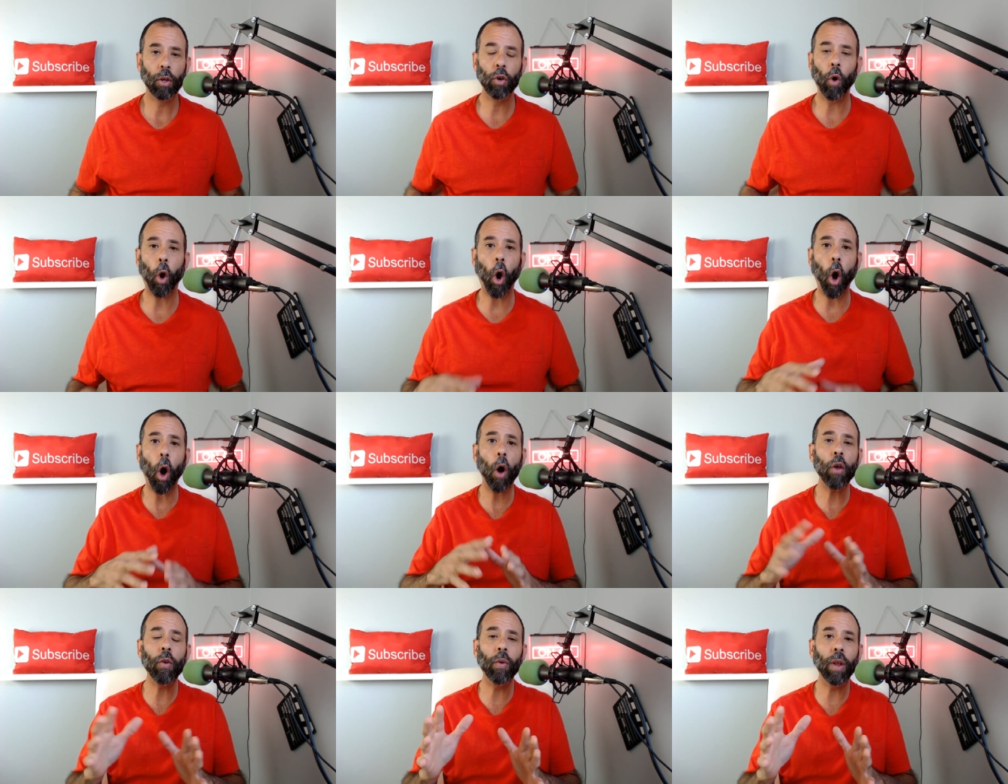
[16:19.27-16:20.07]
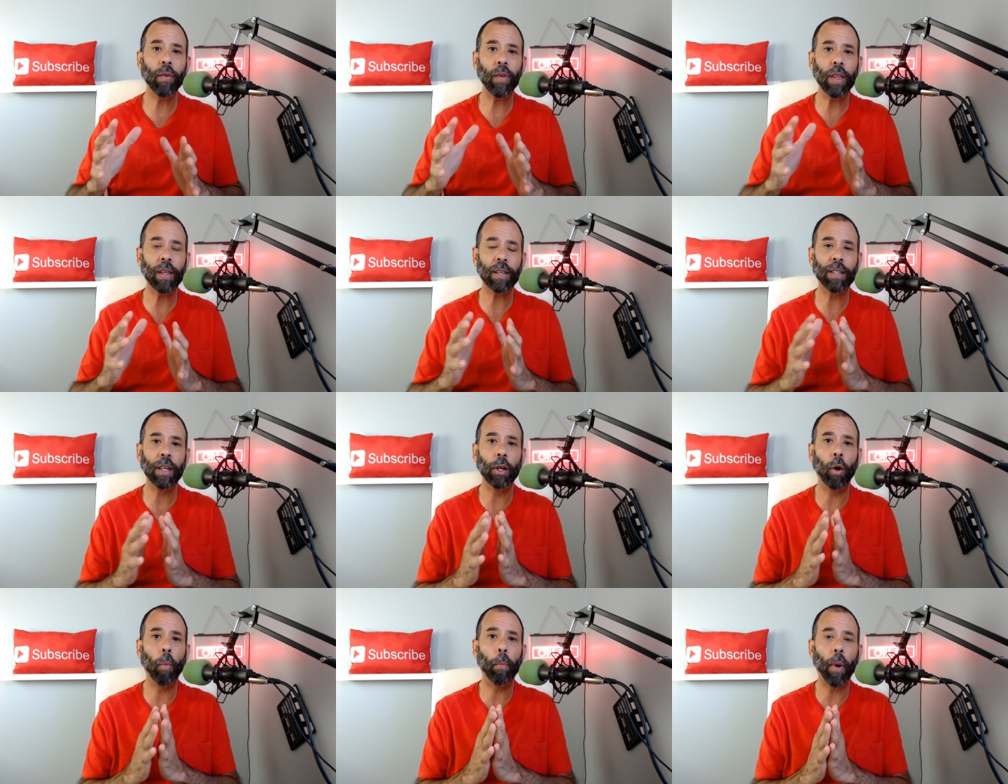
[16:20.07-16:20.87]
You all you live in
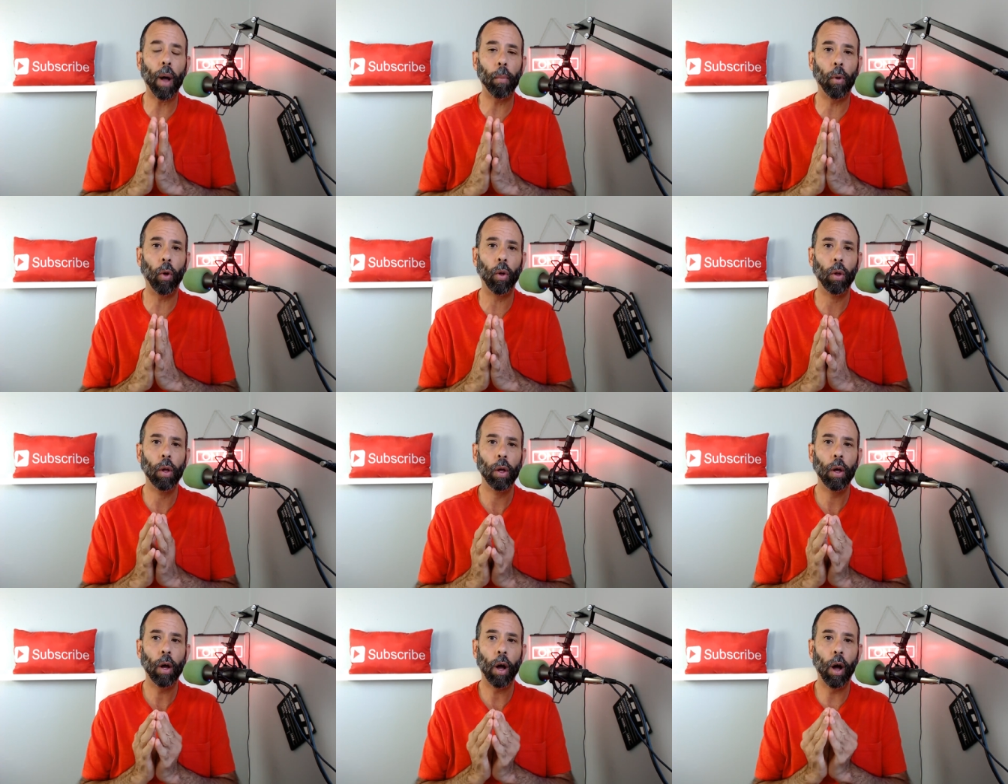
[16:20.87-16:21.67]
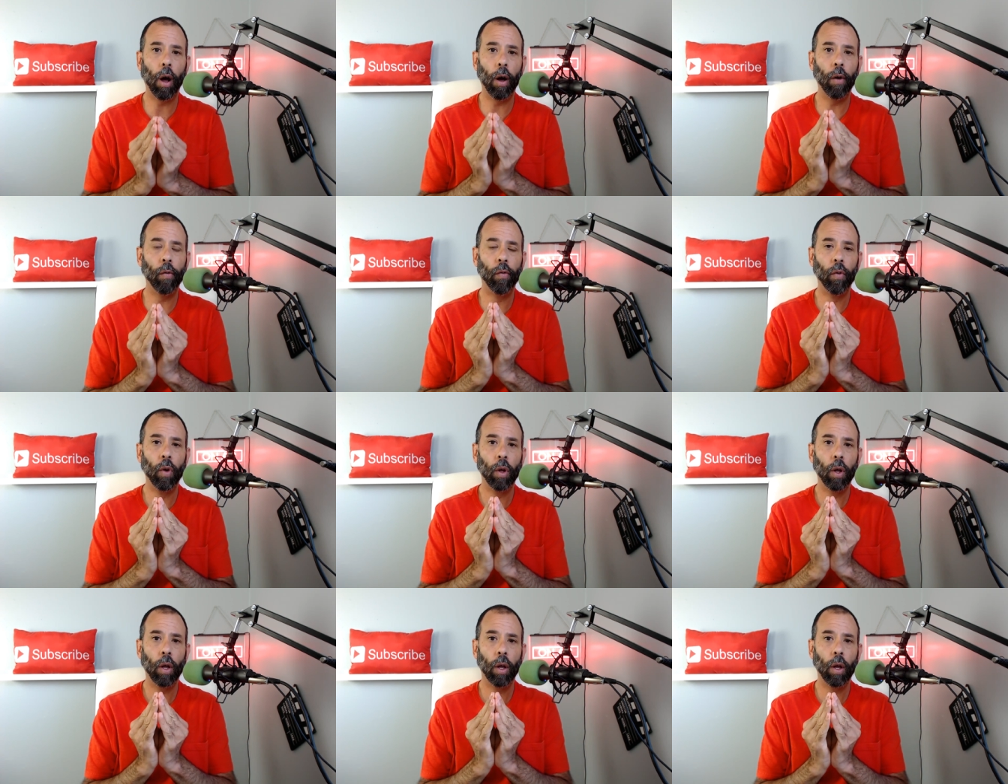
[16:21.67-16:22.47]
this little bubble of
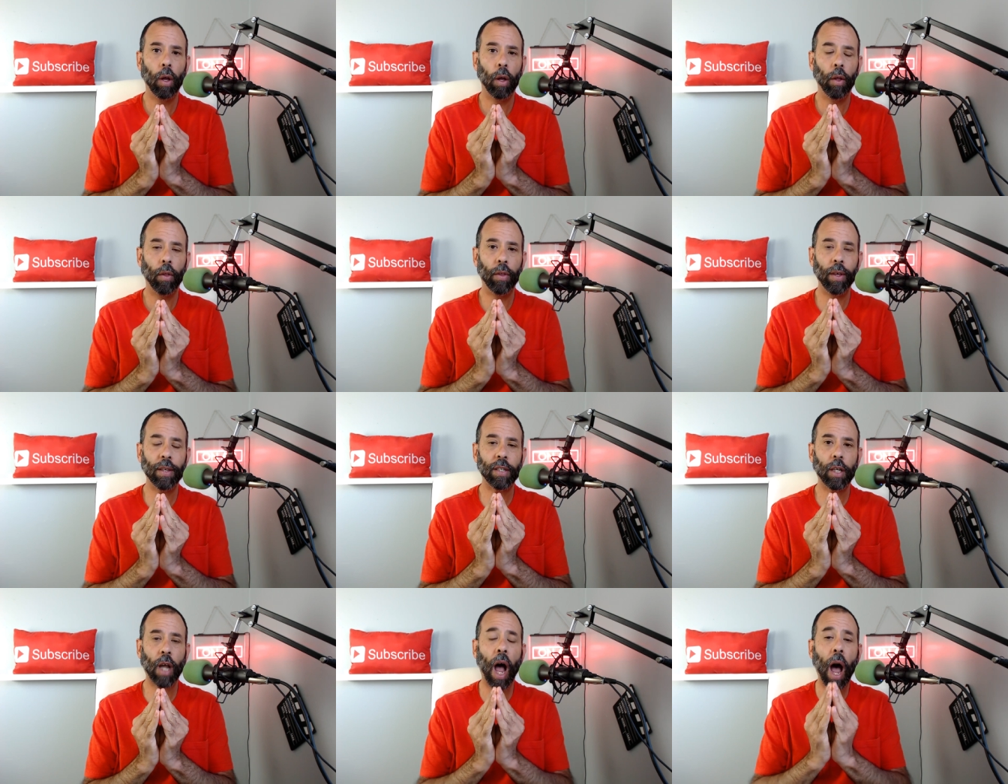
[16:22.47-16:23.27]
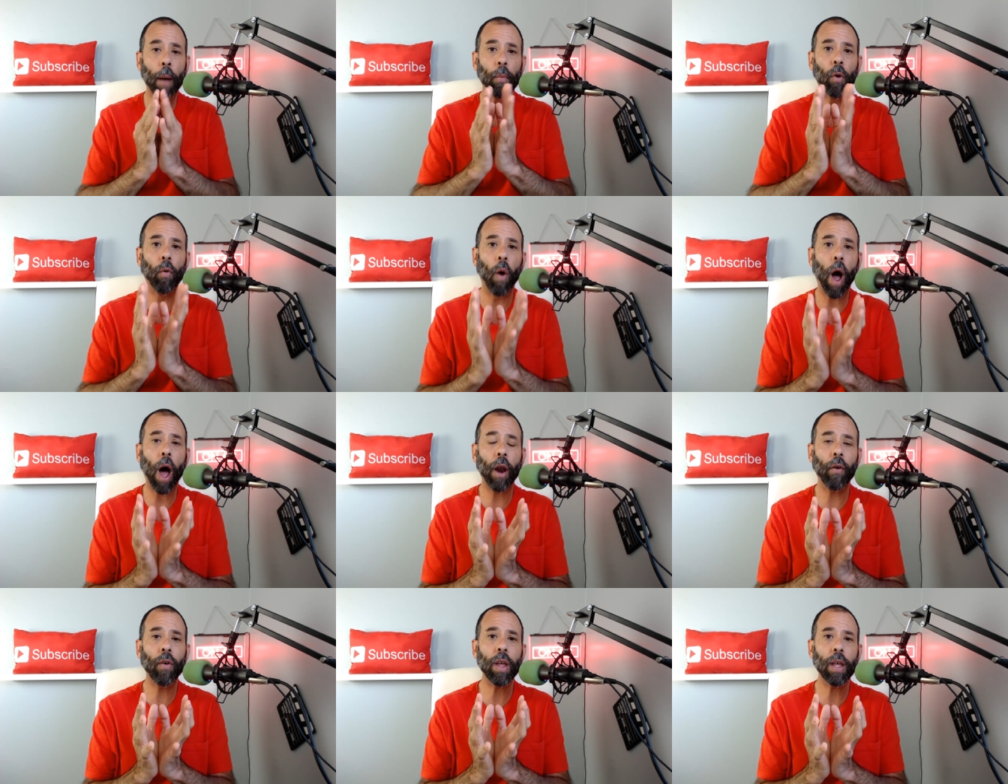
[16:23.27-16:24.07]
this
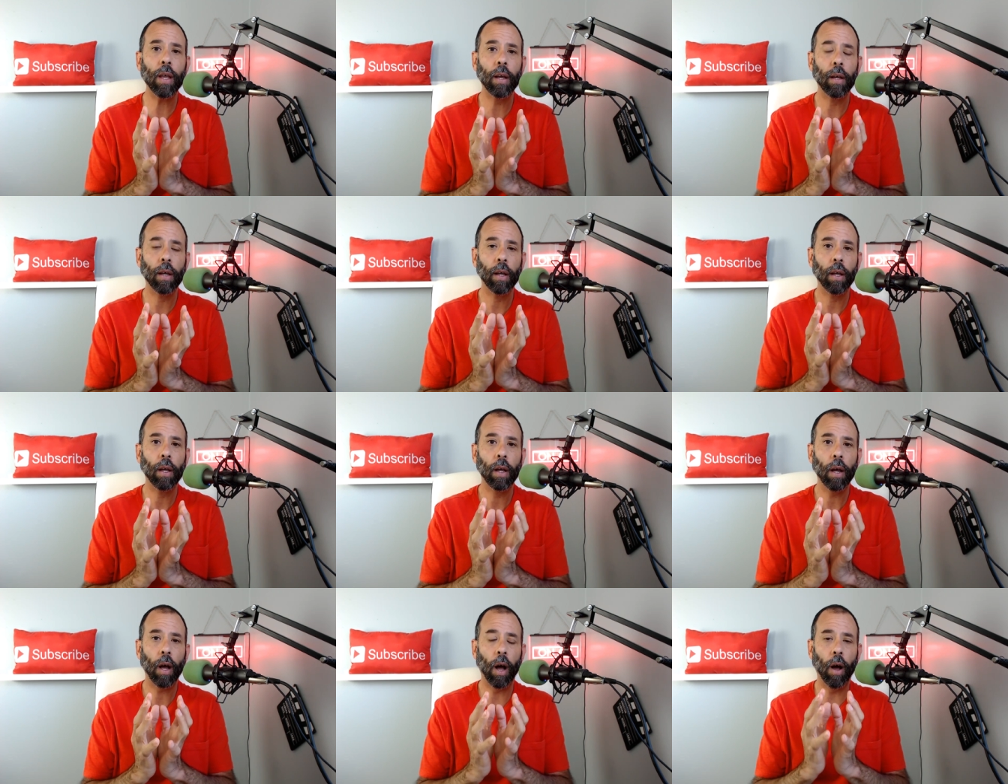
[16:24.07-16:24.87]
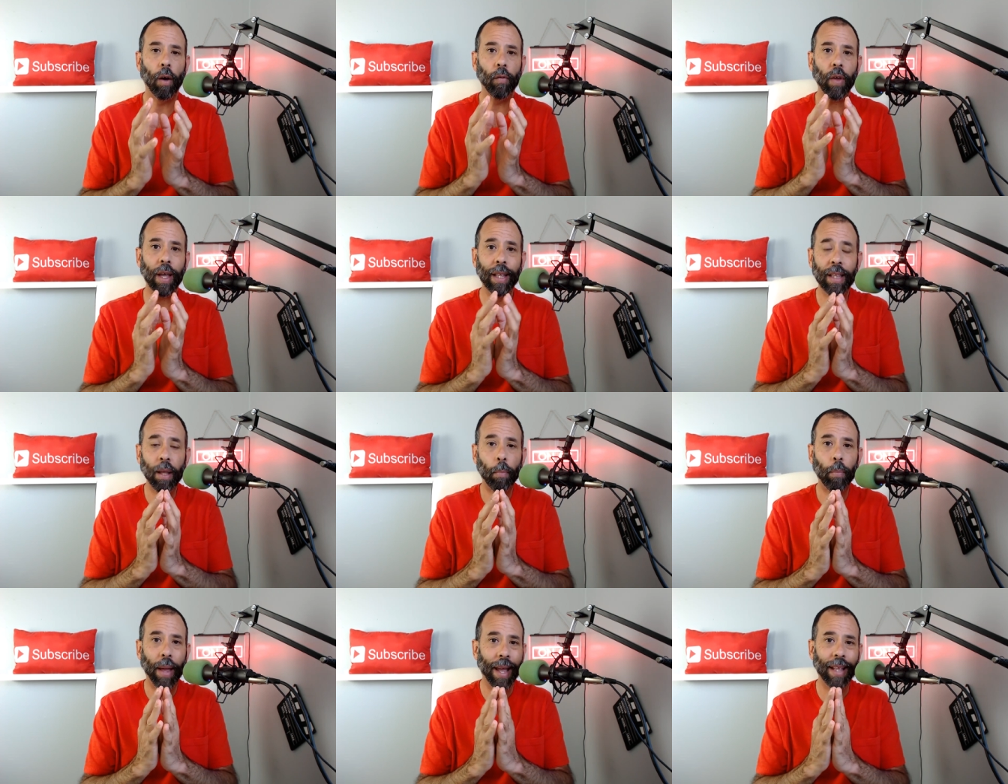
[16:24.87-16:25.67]
camaraderie of
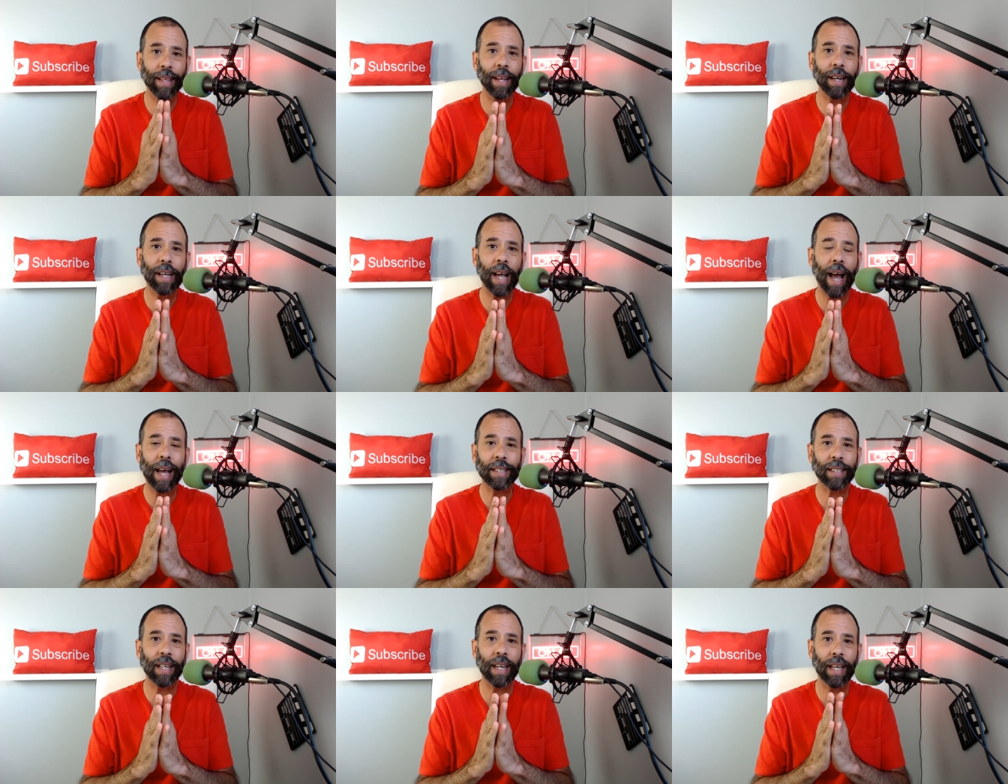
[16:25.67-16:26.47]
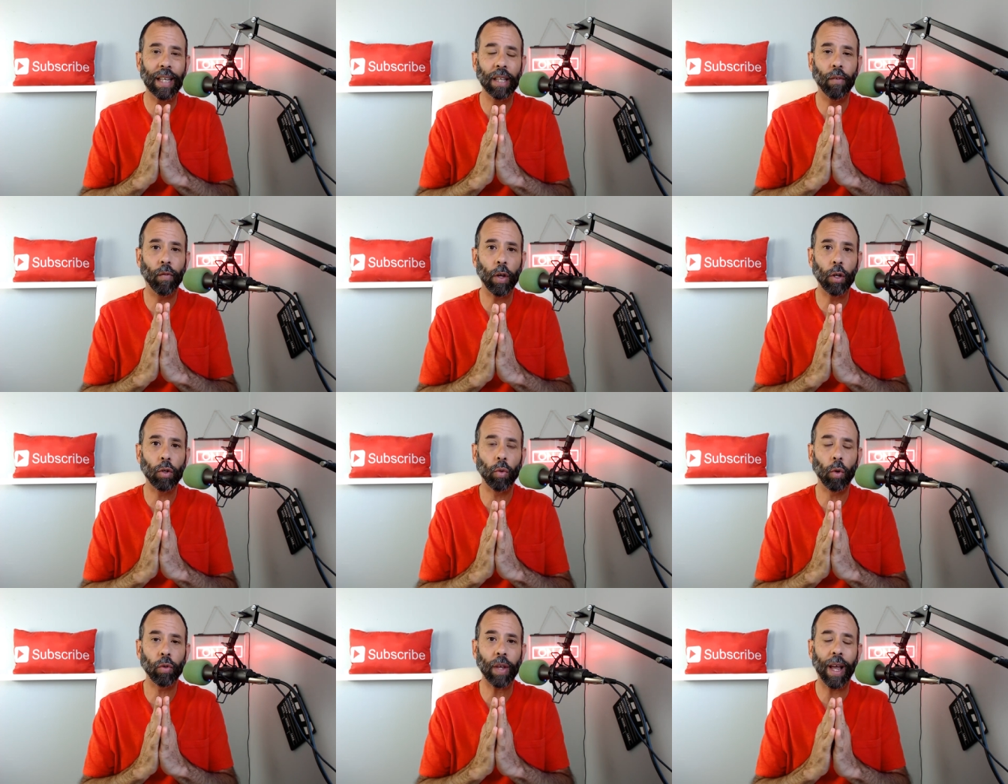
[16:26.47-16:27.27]
independent guys and
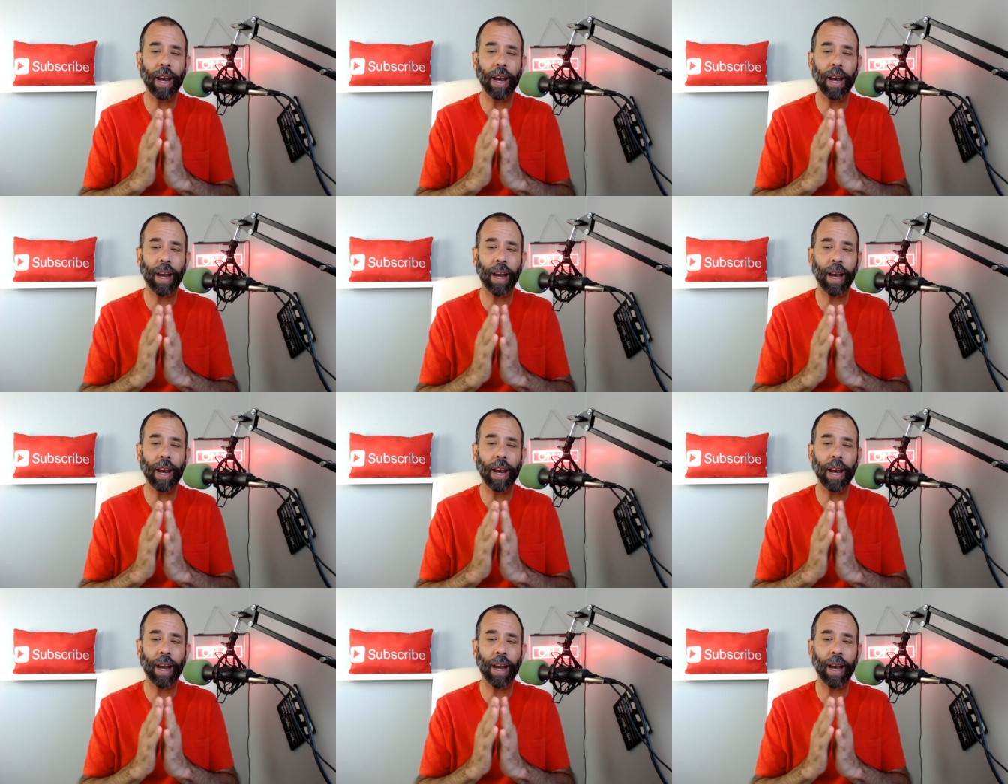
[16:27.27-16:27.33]
individuals.